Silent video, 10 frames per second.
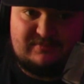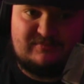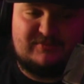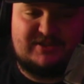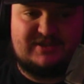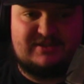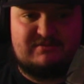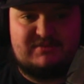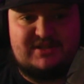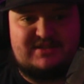with the
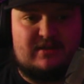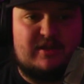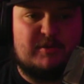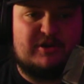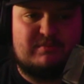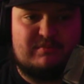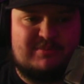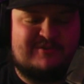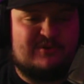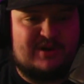disclaimer
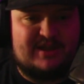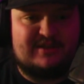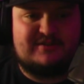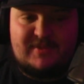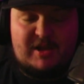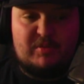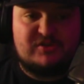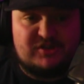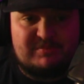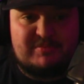beforehand, I'm
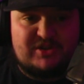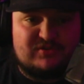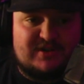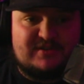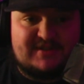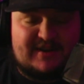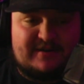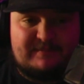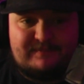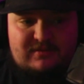launching my Patreon today.
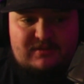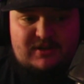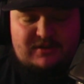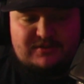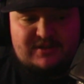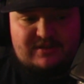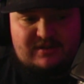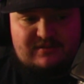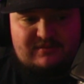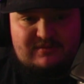Here's the
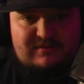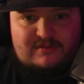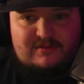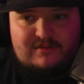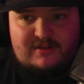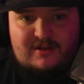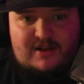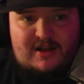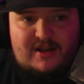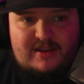thing.
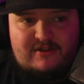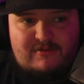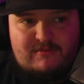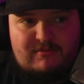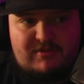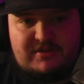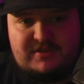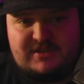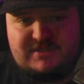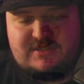I want
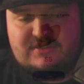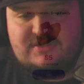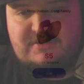this to